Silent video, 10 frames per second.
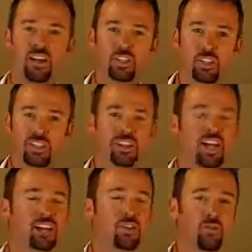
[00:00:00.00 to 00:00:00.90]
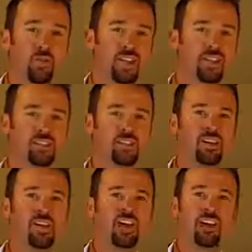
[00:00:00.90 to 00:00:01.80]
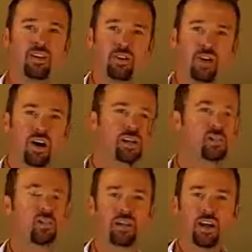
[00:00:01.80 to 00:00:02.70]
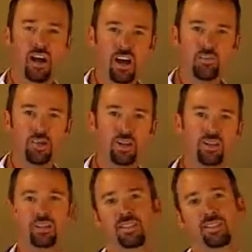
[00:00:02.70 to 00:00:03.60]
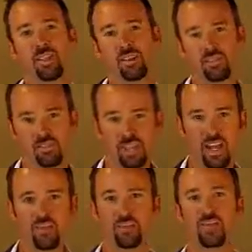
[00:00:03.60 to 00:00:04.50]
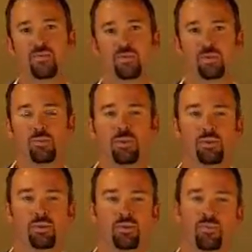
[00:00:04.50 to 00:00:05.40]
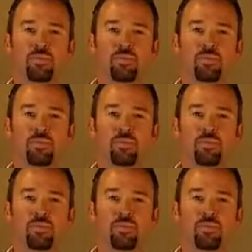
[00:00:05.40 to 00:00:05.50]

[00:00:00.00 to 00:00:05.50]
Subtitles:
transaction rates, and your cost went up instead of down like it was supposed to.